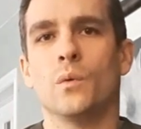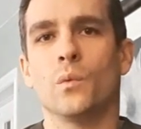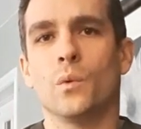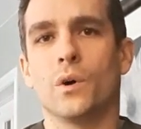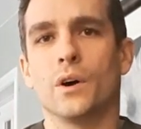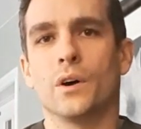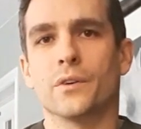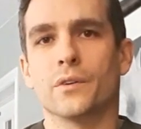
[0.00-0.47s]

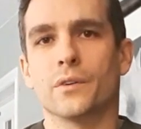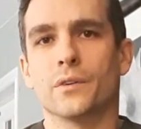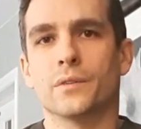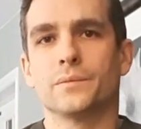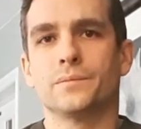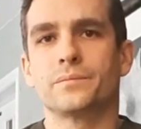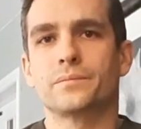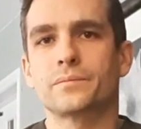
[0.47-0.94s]
Water.
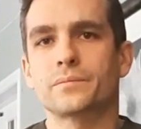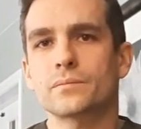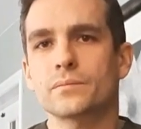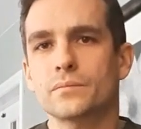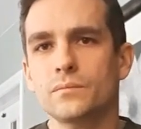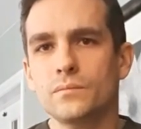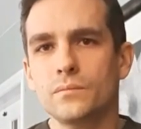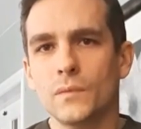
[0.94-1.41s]

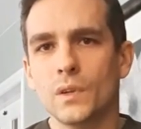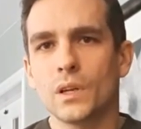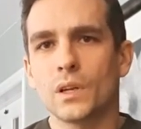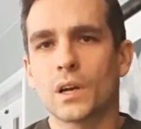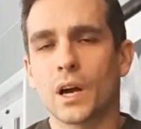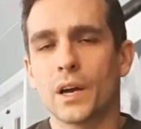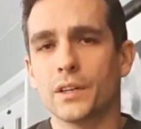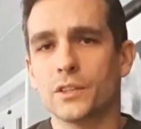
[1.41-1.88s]

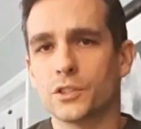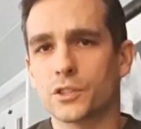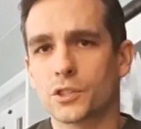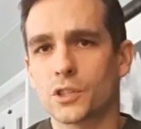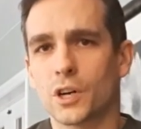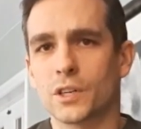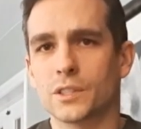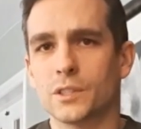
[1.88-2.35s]
Kind of
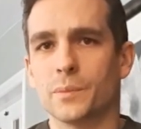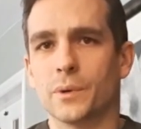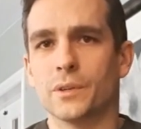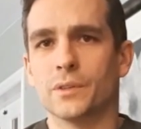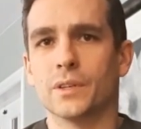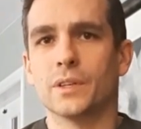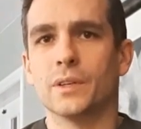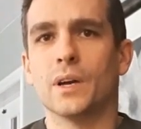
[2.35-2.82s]
just talked
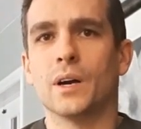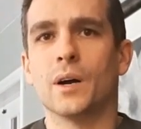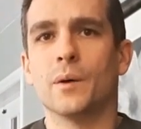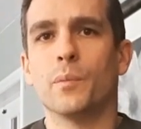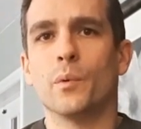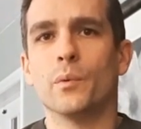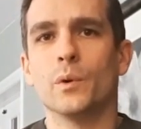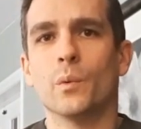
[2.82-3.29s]
about it,
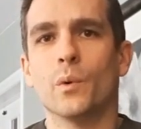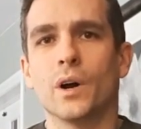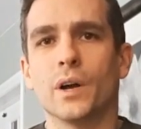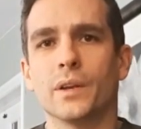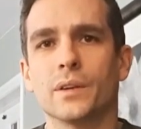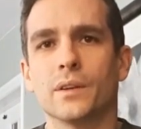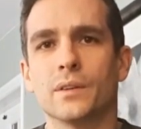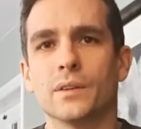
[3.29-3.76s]
uh, but we
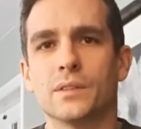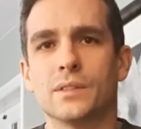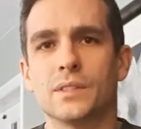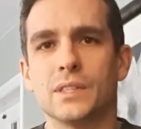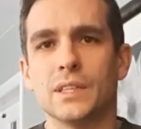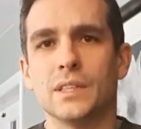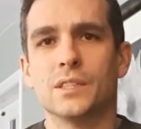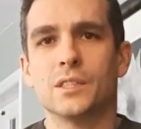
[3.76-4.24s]
want
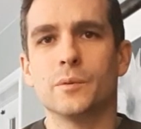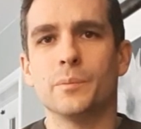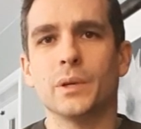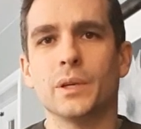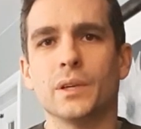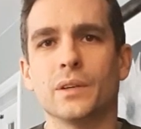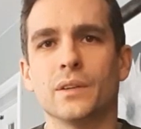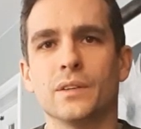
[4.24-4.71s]
seeds to
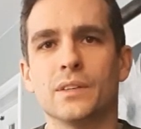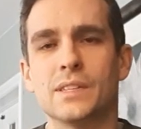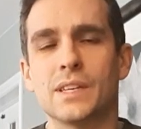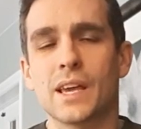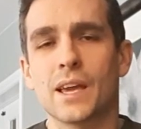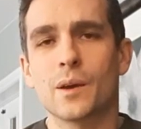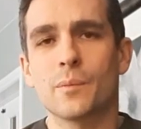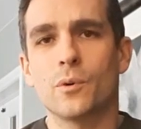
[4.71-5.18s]
be
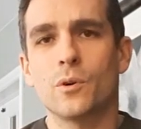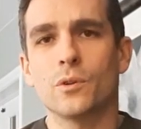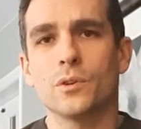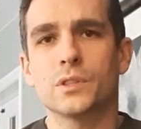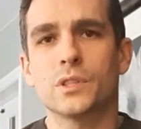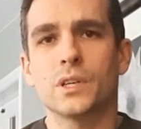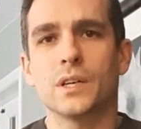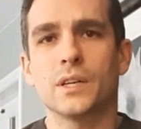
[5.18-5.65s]
damp
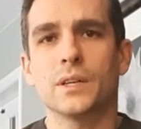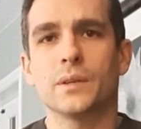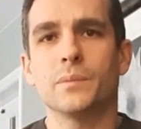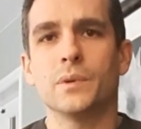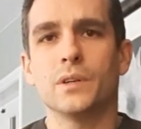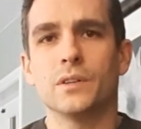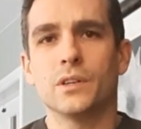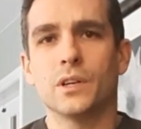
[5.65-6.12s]
all the time,
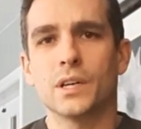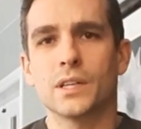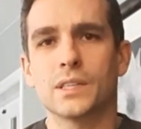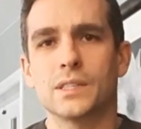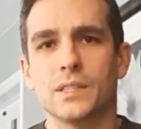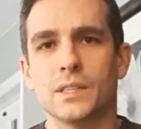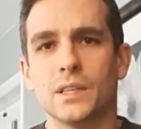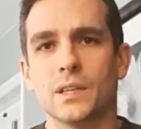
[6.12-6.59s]
not
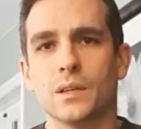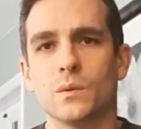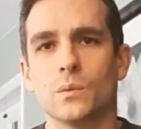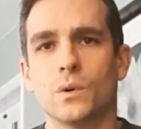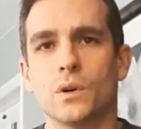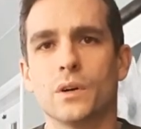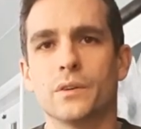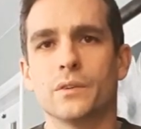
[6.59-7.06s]
sitting in
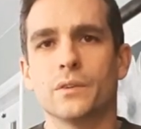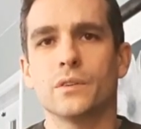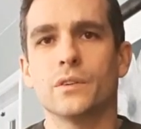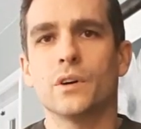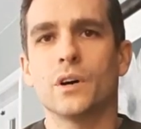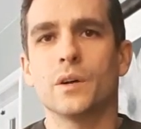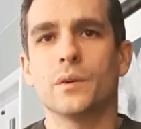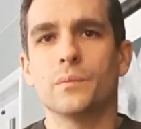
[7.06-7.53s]
water,
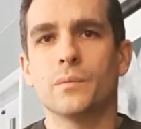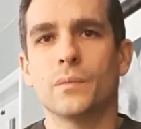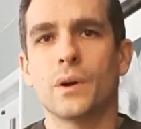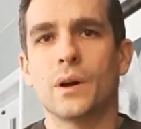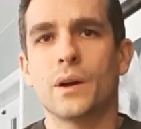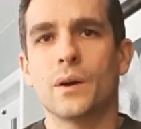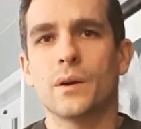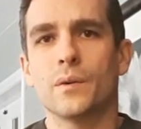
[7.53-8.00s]
not,
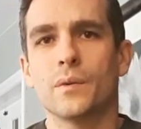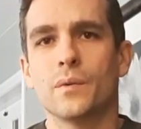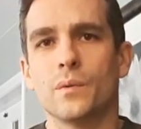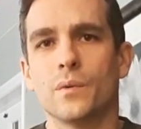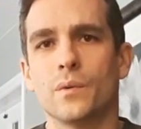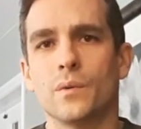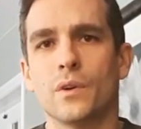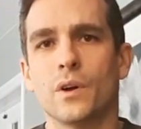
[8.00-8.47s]
uh,
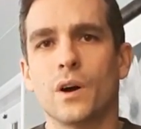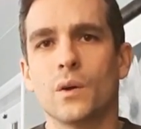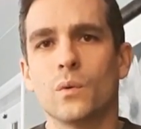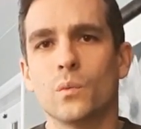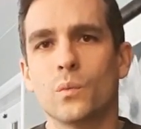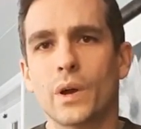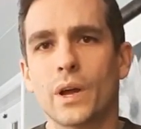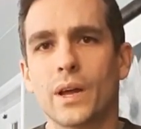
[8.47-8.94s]

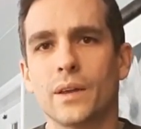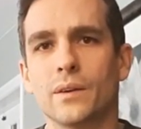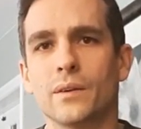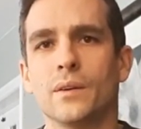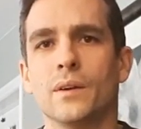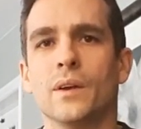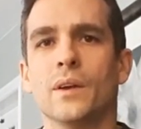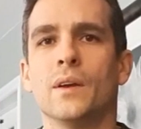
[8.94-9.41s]
not
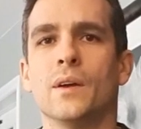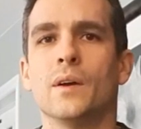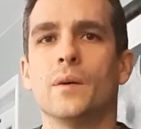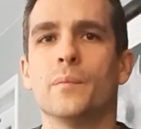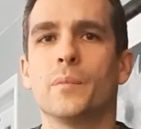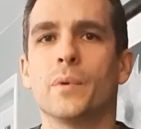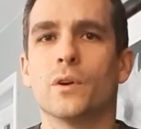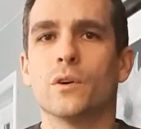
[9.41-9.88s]
wet,
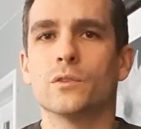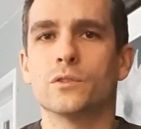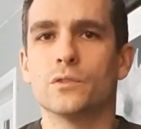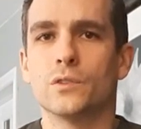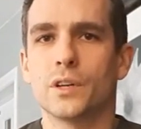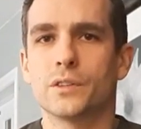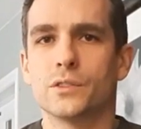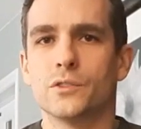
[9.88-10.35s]
but
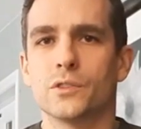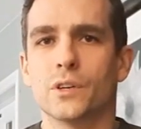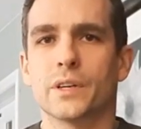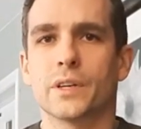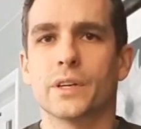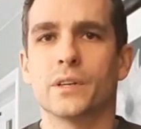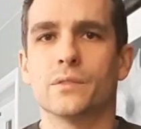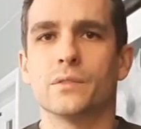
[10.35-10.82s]
also not to
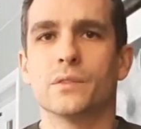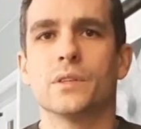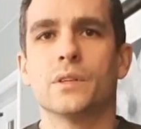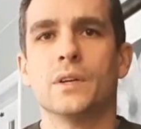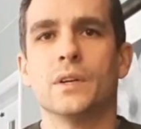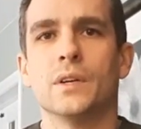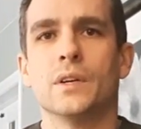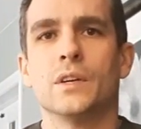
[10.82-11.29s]
dry out.
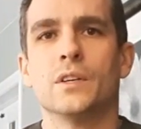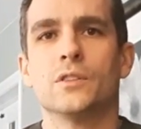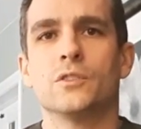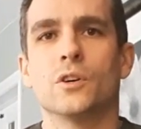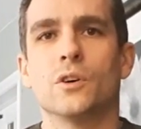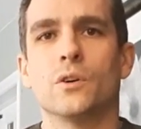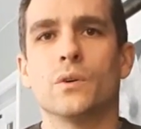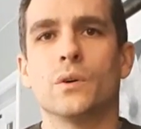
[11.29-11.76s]

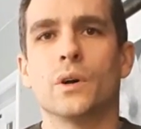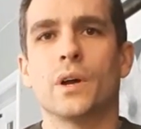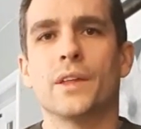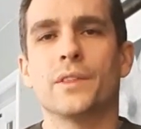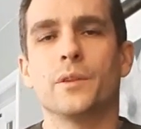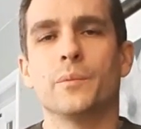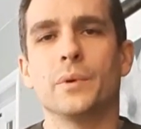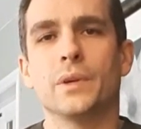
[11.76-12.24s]
So
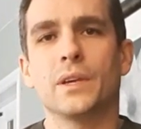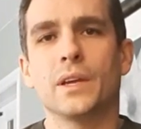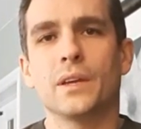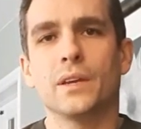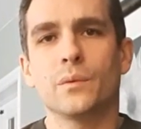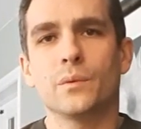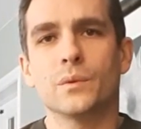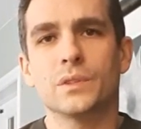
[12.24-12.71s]
at the
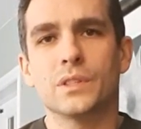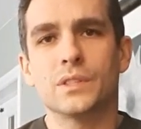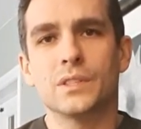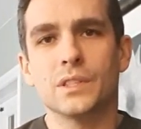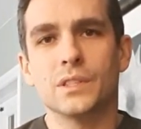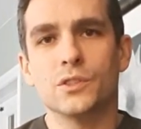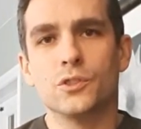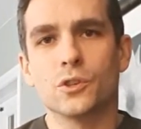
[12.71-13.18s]
beginning when the
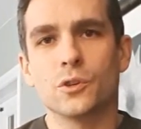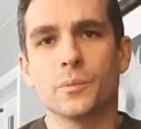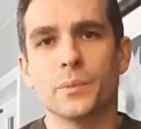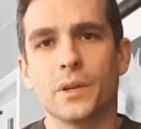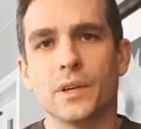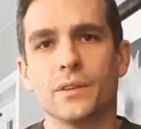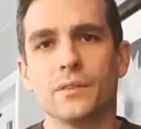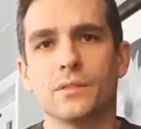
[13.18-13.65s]
seed
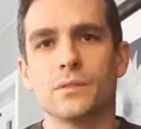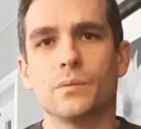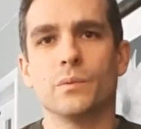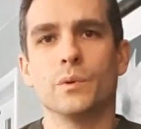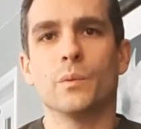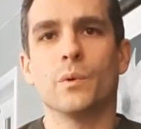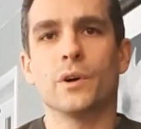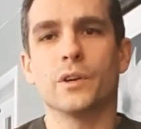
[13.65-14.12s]
germinates,
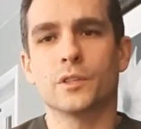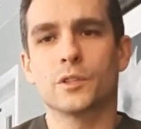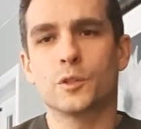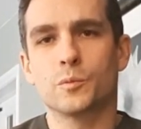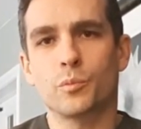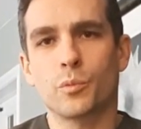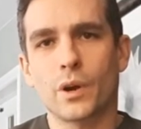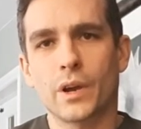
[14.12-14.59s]
we want to
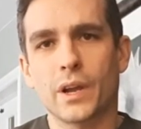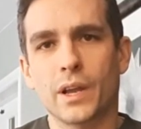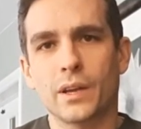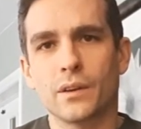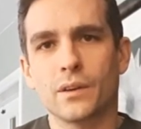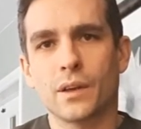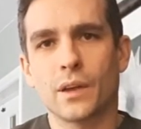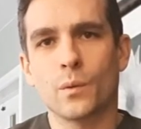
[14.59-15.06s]
spray
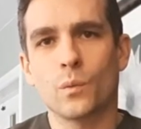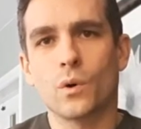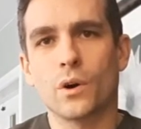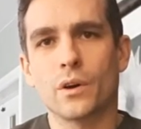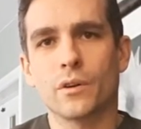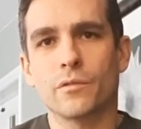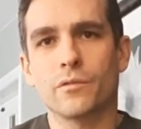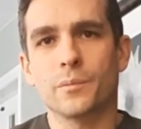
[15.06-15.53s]
it and
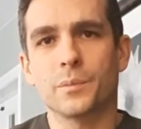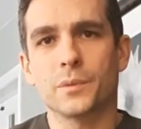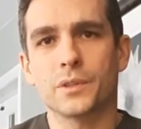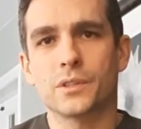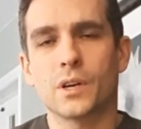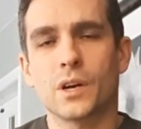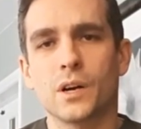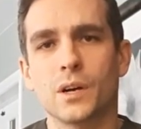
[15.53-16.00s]
water from the
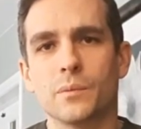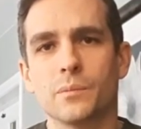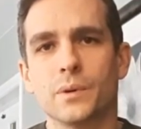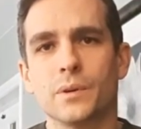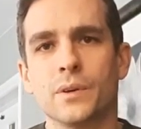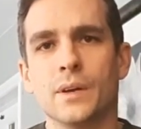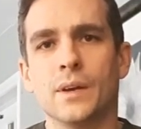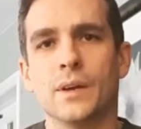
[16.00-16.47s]

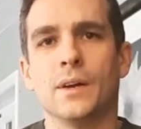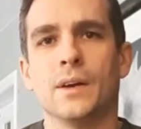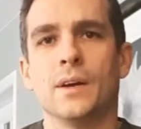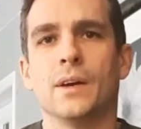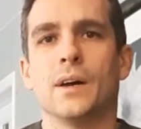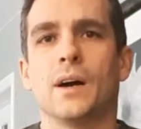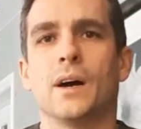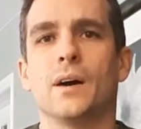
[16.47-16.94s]
top.
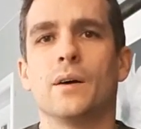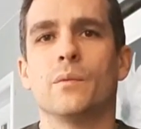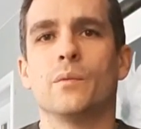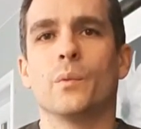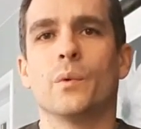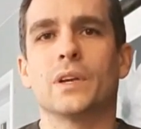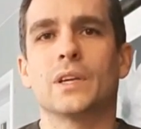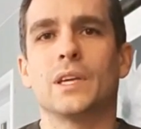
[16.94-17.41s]
Uh,
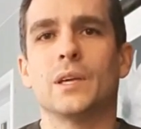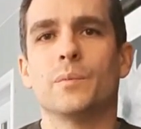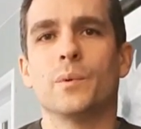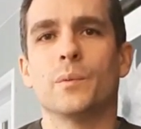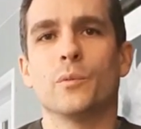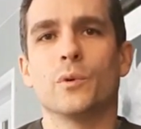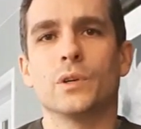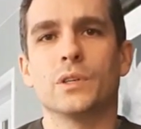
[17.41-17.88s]
we want to keep
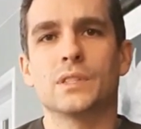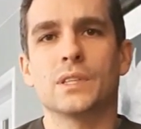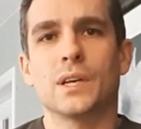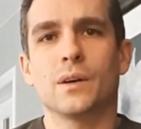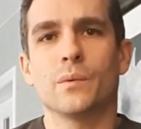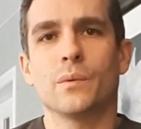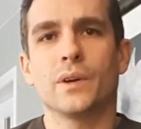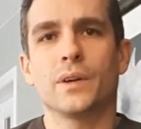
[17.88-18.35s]
it moist
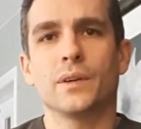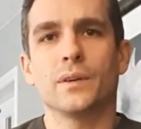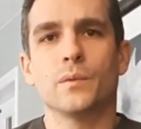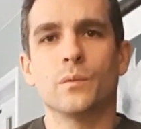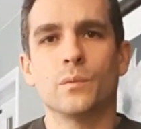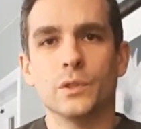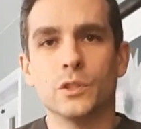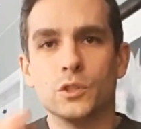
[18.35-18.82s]
that way.
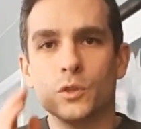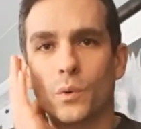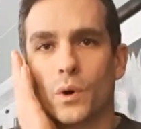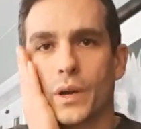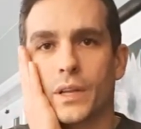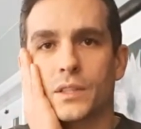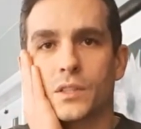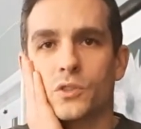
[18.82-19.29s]
We do
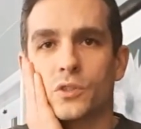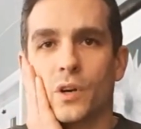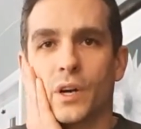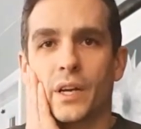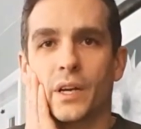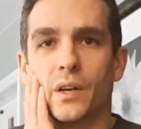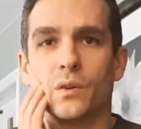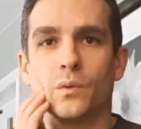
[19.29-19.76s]
want it to
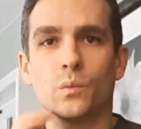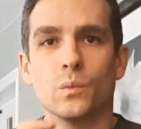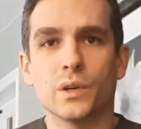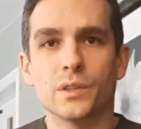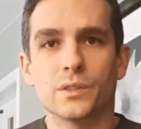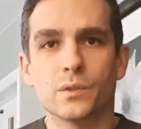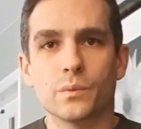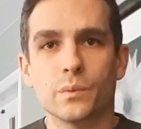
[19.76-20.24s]
dry out
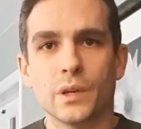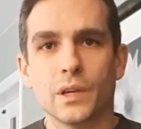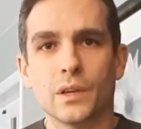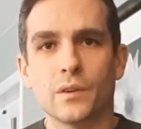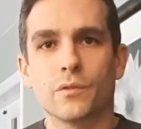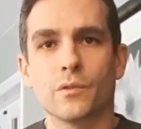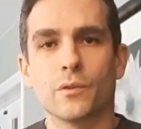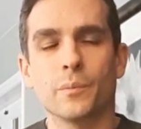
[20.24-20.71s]
once a
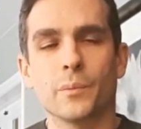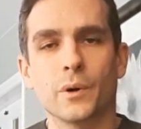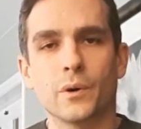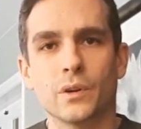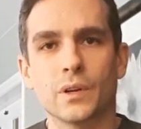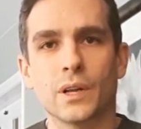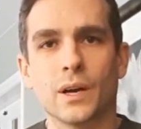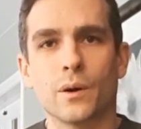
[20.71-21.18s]
week for
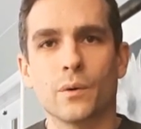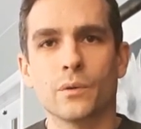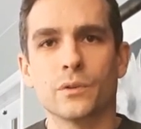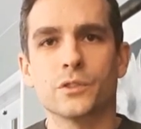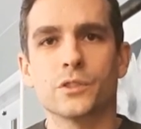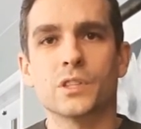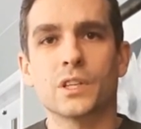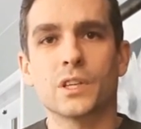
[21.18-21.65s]
about an
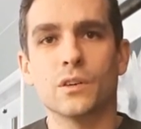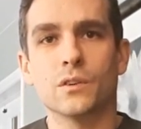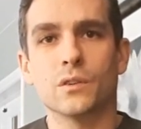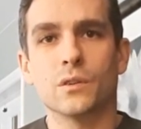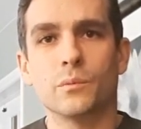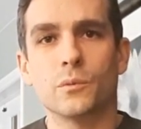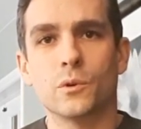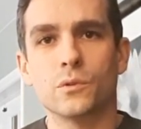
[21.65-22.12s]
hour just to
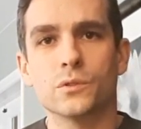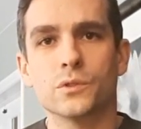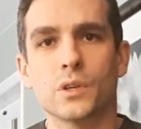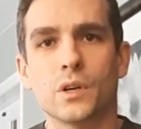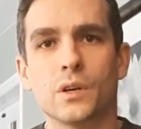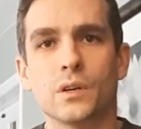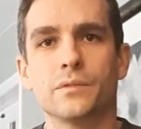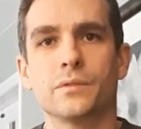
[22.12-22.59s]
kill the molds
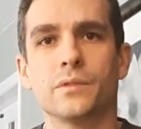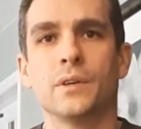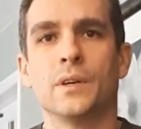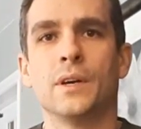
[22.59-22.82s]
off.